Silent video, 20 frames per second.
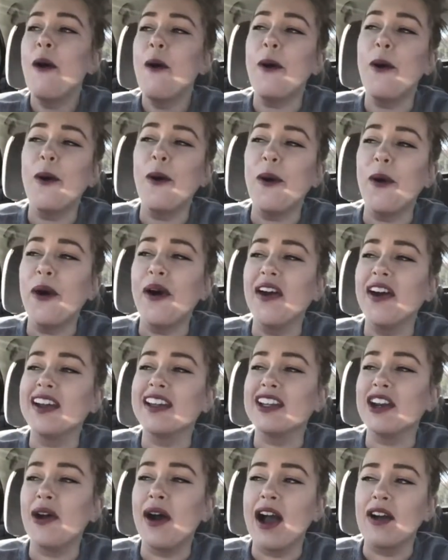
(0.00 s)
or,
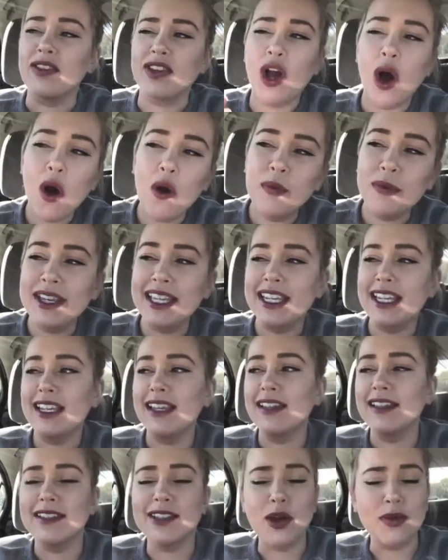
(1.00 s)
having home
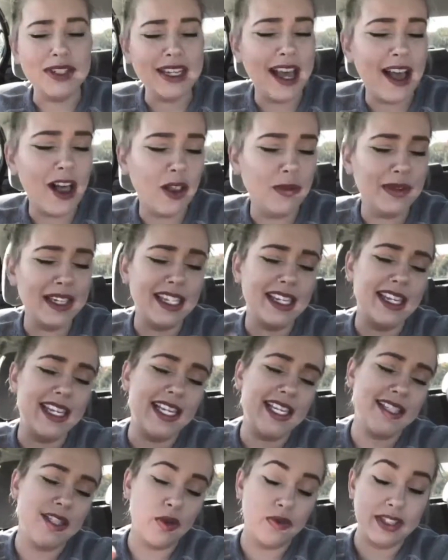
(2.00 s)
meetings, hotel
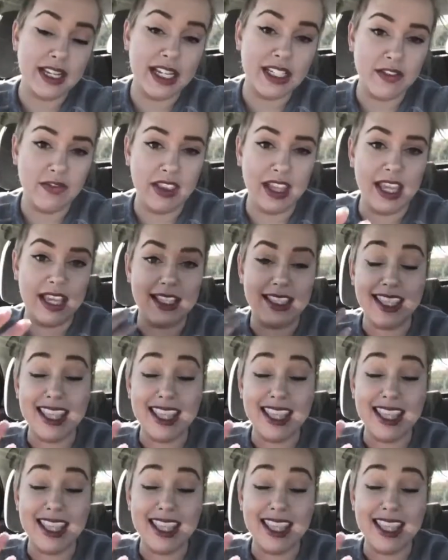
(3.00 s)
meetings, those kinds of things.